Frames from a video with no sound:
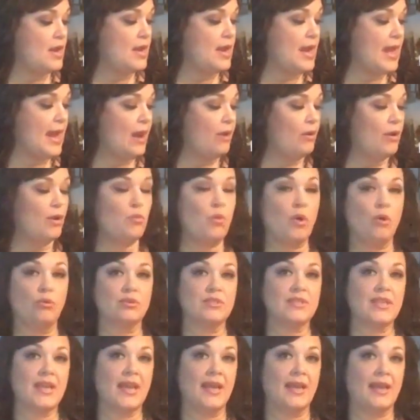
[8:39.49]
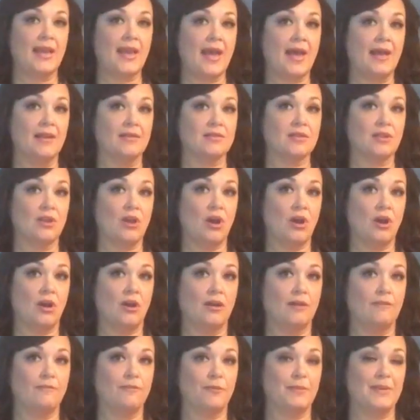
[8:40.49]
Now it won't take as
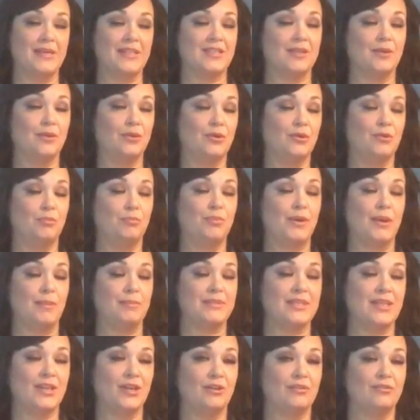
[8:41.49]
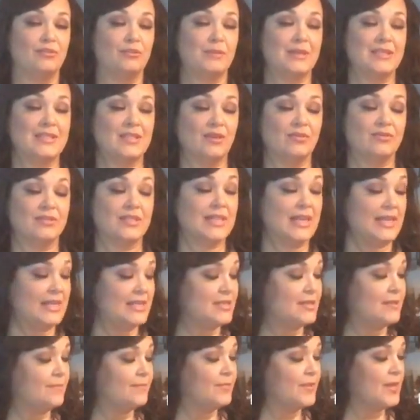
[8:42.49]
long for me to prep dinner for myself
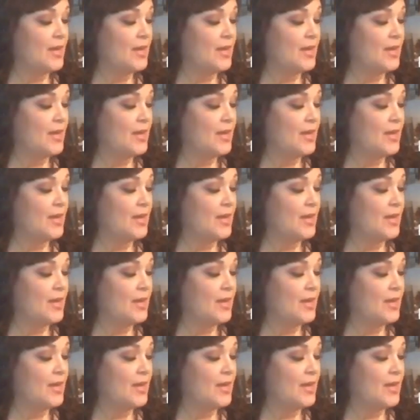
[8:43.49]
tonight.